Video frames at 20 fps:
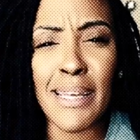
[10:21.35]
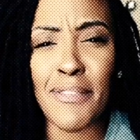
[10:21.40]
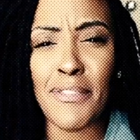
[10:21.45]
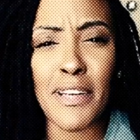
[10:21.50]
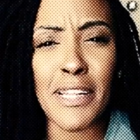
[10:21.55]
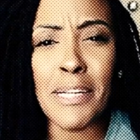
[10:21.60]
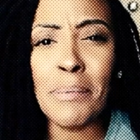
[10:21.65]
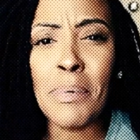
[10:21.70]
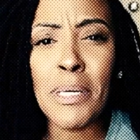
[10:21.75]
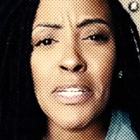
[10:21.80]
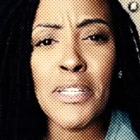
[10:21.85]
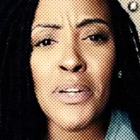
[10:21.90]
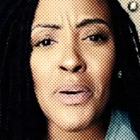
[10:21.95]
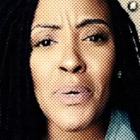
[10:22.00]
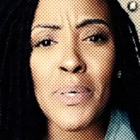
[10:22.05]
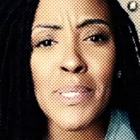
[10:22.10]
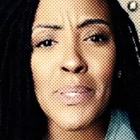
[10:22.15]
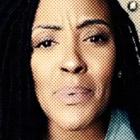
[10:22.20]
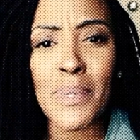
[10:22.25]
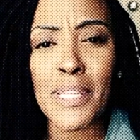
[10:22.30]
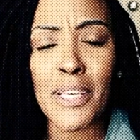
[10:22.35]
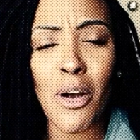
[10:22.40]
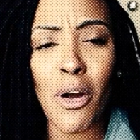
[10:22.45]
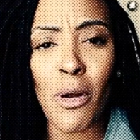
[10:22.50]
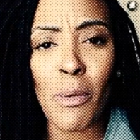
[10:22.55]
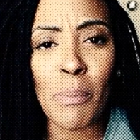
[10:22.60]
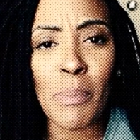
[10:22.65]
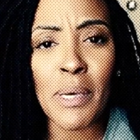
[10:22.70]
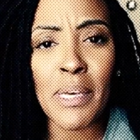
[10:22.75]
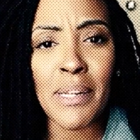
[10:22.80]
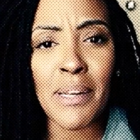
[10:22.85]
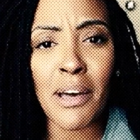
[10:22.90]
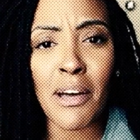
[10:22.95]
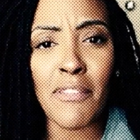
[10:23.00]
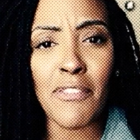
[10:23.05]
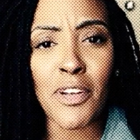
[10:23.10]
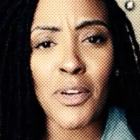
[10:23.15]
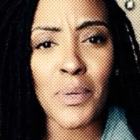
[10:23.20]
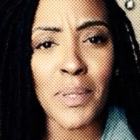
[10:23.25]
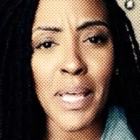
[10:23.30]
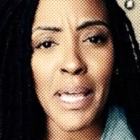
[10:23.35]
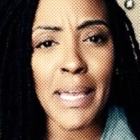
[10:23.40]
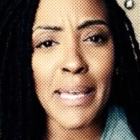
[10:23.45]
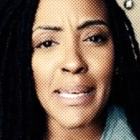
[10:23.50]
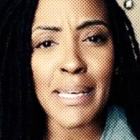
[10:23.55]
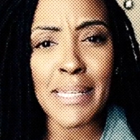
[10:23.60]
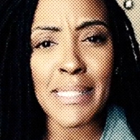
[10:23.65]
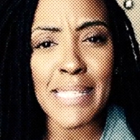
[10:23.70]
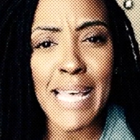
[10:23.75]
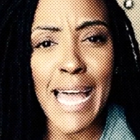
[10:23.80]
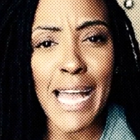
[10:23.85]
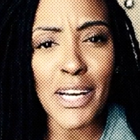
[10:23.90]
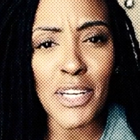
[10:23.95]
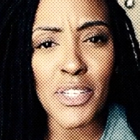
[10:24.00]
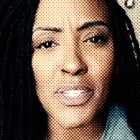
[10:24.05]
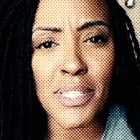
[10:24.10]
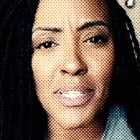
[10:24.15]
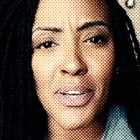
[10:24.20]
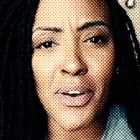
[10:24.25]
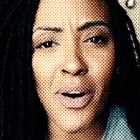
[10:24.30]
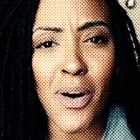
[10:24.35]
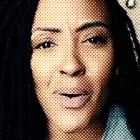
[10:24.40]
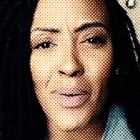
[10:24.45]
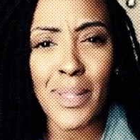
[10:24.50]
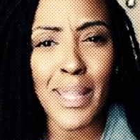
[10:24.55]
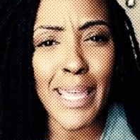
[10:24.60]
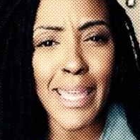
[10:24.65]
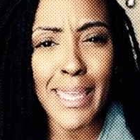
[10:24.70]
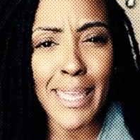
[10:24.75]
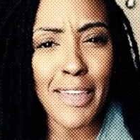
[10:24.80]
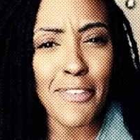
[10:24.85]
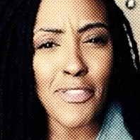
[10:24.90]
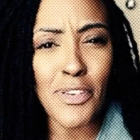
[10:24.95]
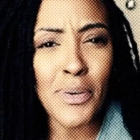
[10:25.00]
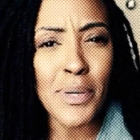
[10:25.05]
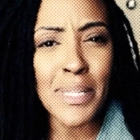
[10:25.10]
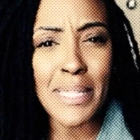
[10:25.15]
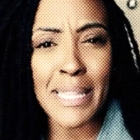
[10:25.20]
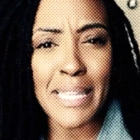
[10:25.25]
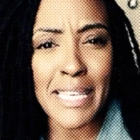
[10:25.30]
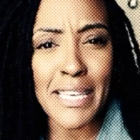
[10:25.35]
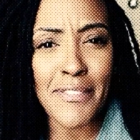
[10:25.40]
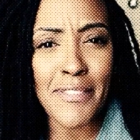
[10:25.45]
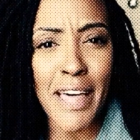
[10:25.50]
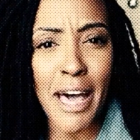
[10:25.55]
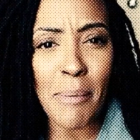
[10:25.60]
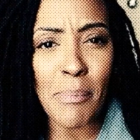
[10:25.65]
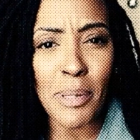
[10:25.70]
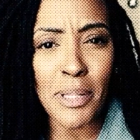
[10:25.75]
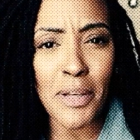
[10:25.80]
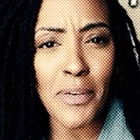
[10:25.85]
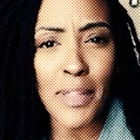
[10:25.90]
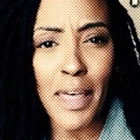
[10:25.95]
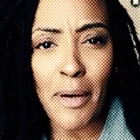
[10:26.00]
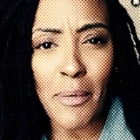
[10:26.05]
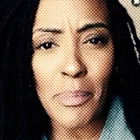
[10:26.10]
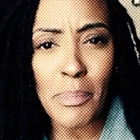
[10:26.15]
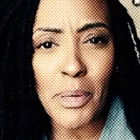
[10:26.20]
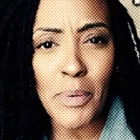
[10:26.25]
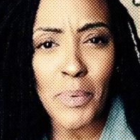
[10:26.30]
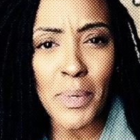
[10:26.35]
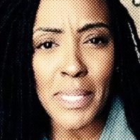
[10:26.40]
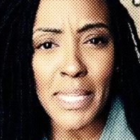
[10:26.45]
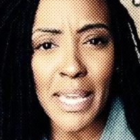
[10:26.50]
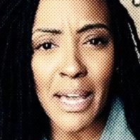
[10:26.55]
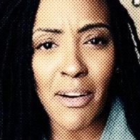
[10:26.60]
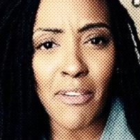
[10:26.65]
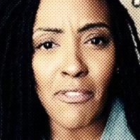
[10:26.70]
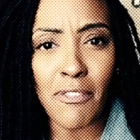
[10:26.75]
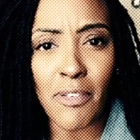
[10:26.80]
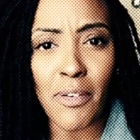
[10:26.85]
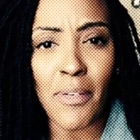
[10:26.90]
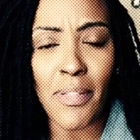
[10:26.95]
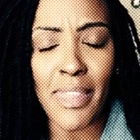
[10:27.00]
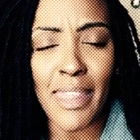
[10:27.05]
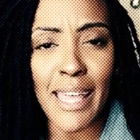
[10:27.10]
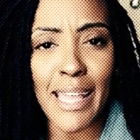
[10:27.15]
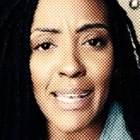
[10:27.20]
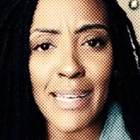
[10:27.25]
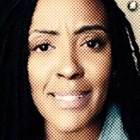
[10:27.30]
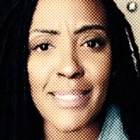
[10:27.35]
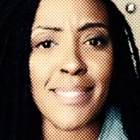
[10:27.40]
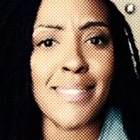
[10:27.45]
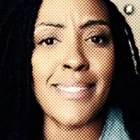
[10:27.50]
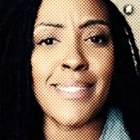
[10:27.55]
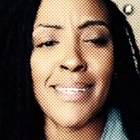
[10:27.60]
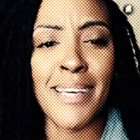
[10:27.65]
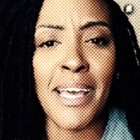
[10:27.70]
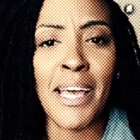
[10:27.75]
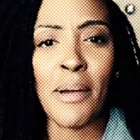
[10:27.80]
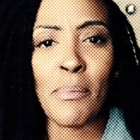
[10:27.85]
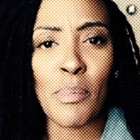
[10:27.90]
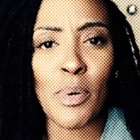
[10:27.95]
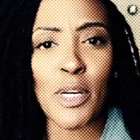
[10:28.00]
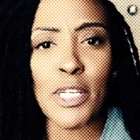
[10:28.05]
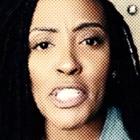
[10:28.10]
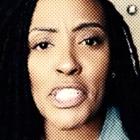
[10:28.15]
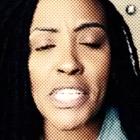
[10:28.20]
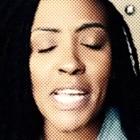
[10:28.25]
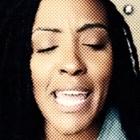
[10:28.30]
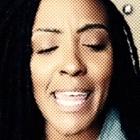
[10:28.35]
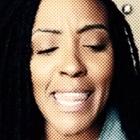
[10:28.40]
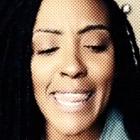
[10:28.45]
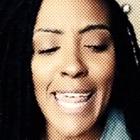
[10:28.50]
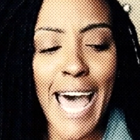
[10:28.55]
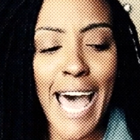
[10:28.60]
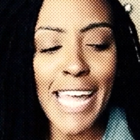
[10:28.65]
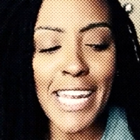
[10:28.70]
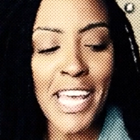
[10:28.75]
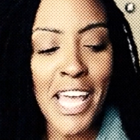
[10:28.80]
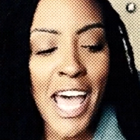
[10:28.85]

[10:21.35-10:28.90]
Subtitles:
If anybody knows what the armpit of your leg is actually called, like, if you could leave that below, that would be really helpful. Thanks. Appreciate that.